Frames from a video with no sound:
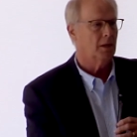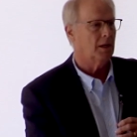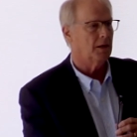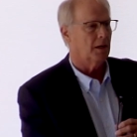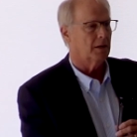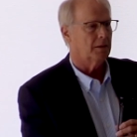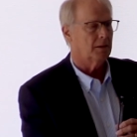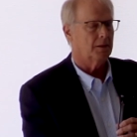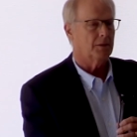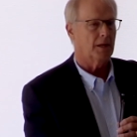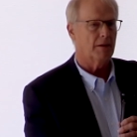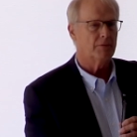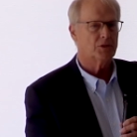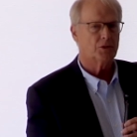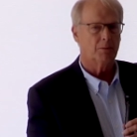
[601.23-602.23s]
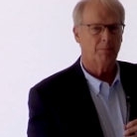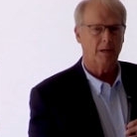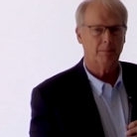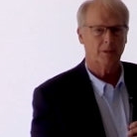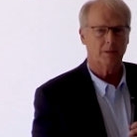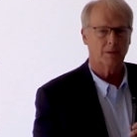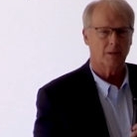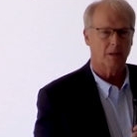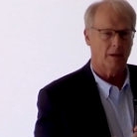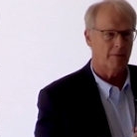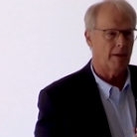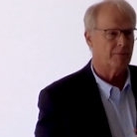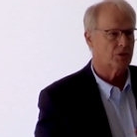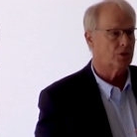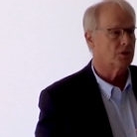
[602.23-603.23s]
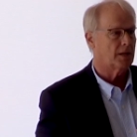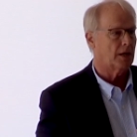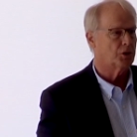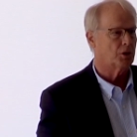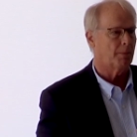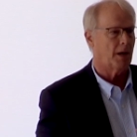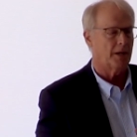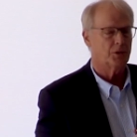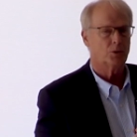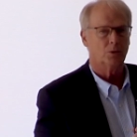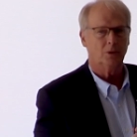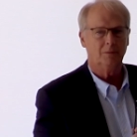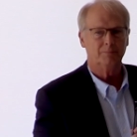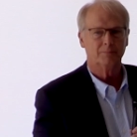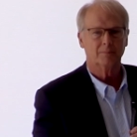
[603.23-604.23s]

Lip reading: the Evanston Township High School,